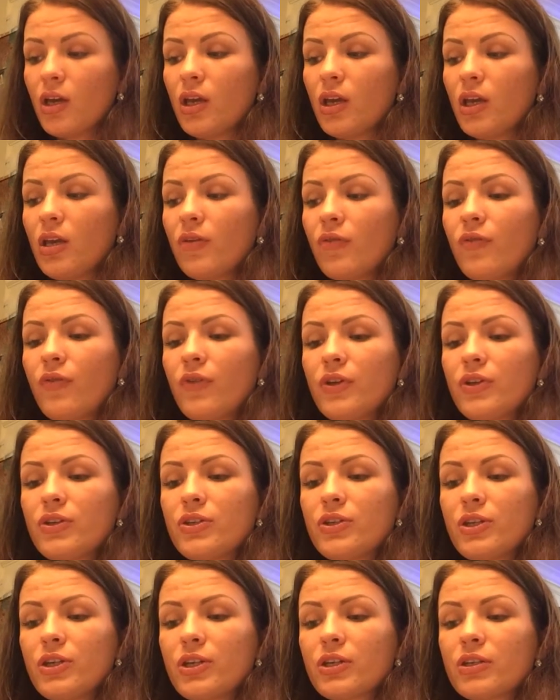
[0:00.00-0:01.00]
If we
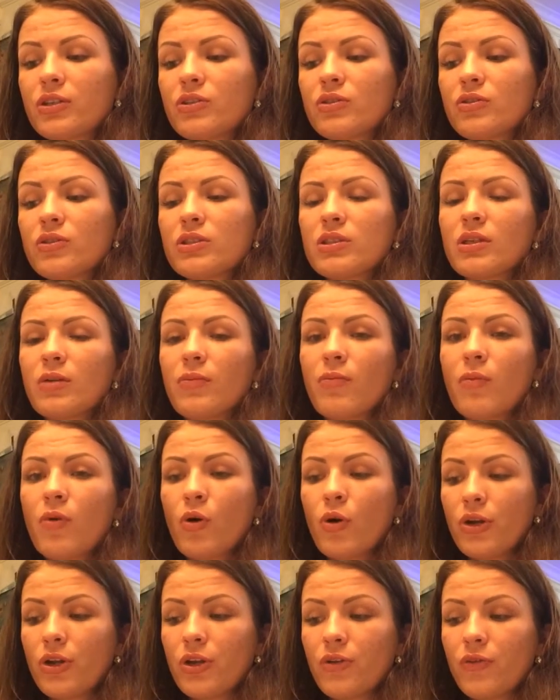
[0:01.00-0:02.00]
dig to the
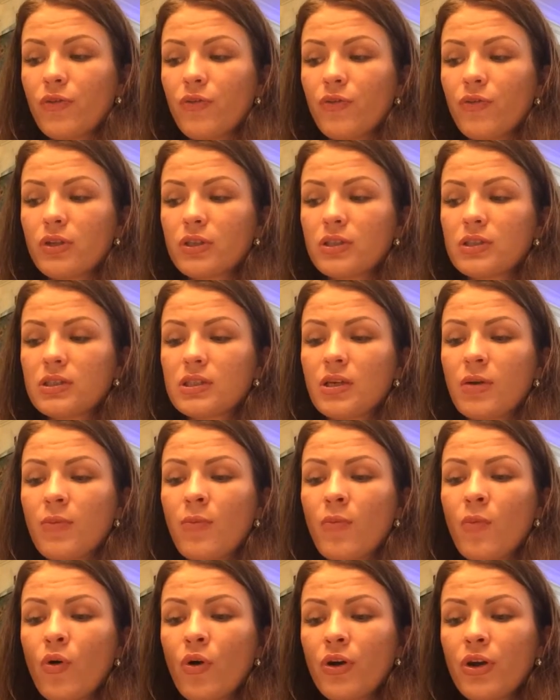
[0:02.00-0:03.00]
motive
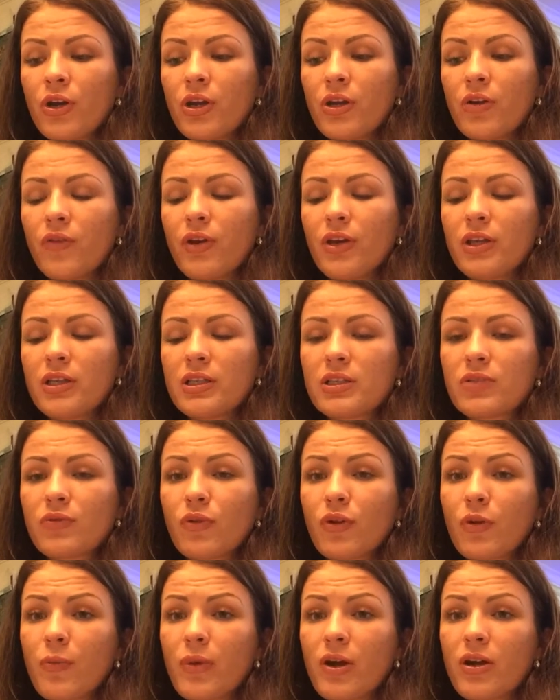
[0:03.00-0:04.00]
is
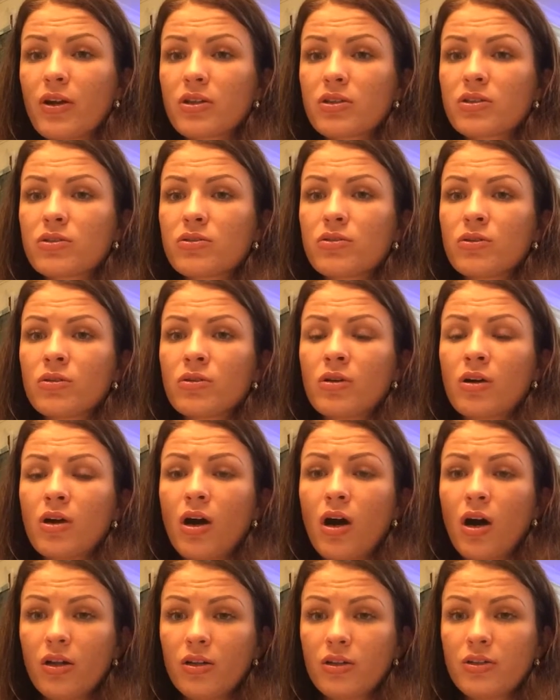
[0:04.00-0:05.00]
what matters to
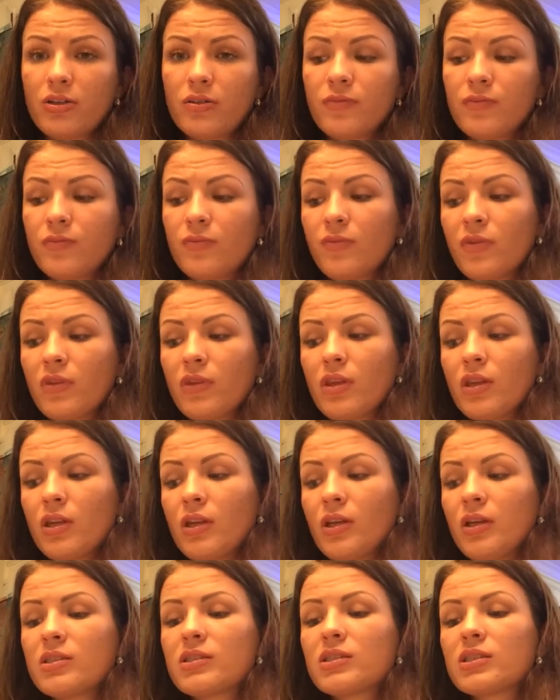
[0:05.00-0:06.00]
Kant.
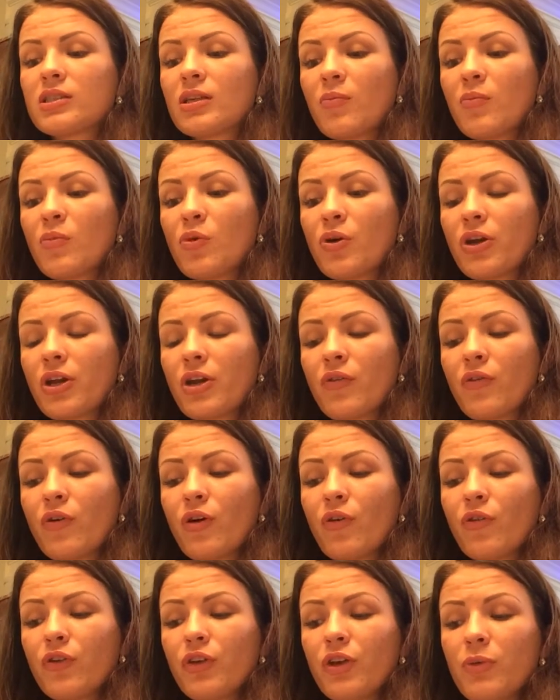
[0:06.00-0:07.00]
The motive
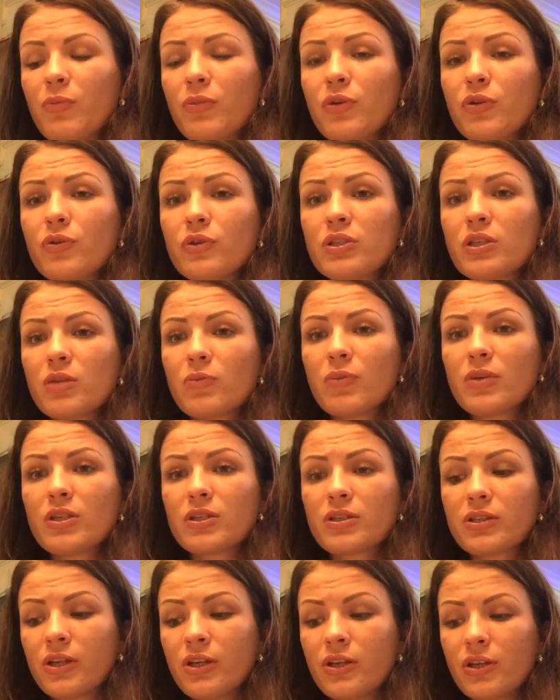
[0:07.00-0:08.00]
of him using
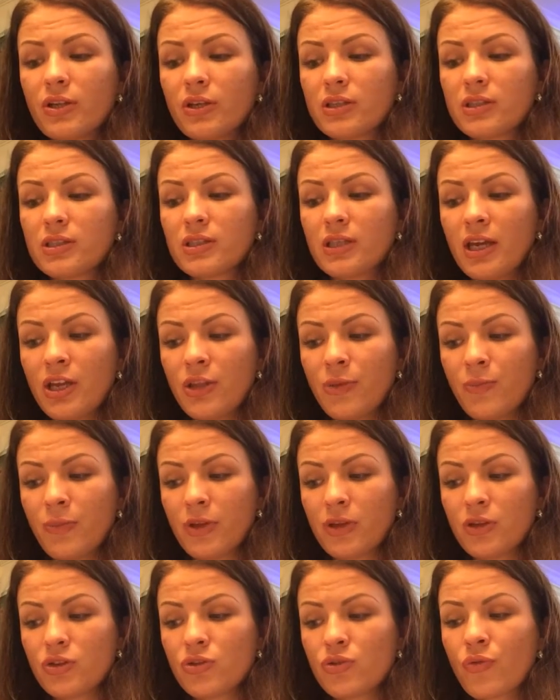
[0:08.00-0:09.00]
misleading
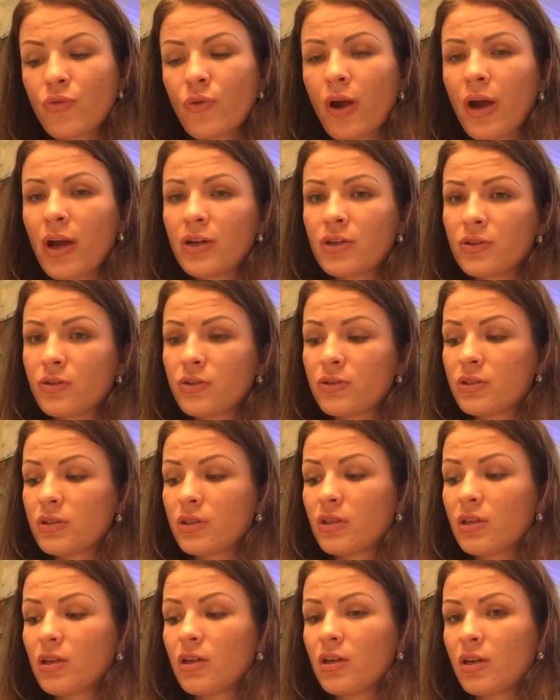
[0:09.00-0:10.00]
statement to write to
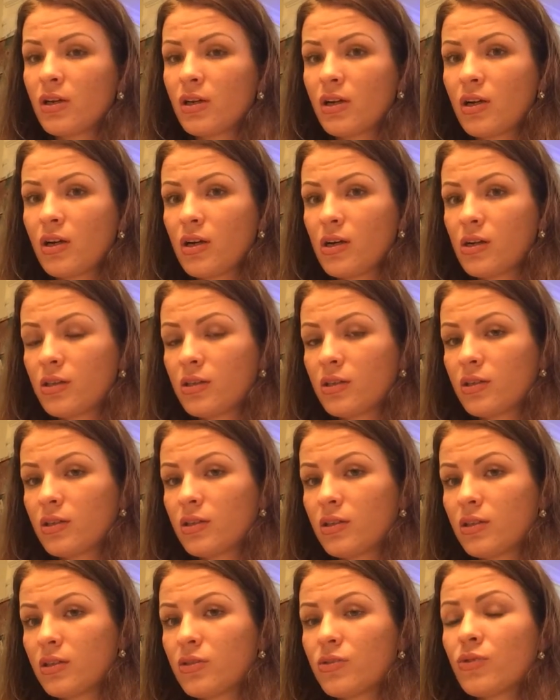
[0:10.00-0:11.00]
the
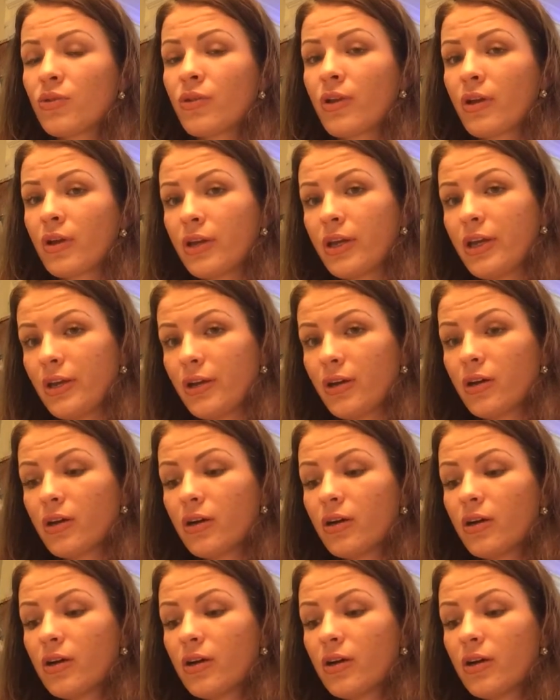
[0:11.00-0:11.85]
king.